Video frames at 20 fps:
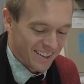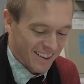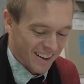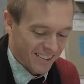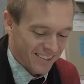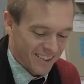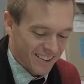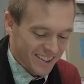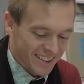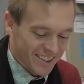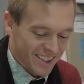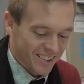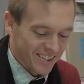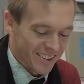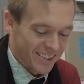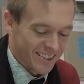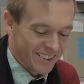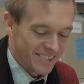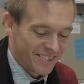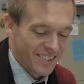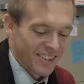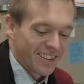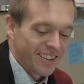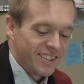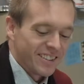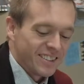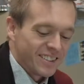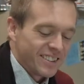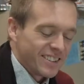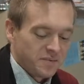Everything's coming out a different
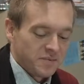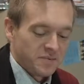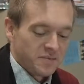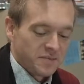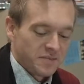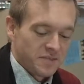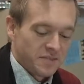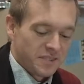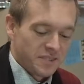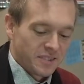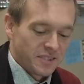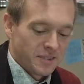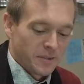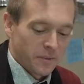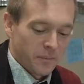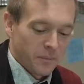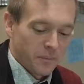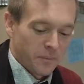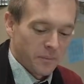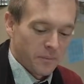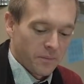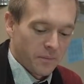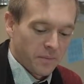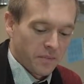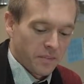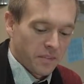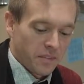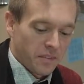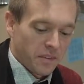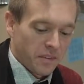color. You're gonna draw
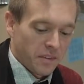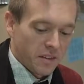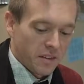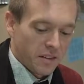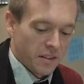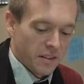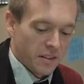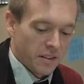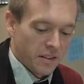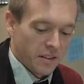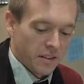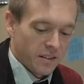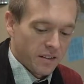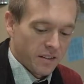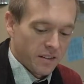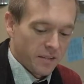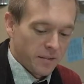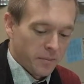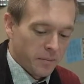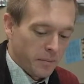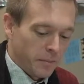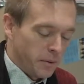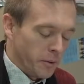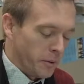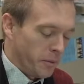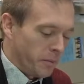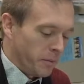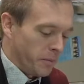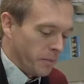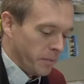Santa Claus.
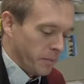Go.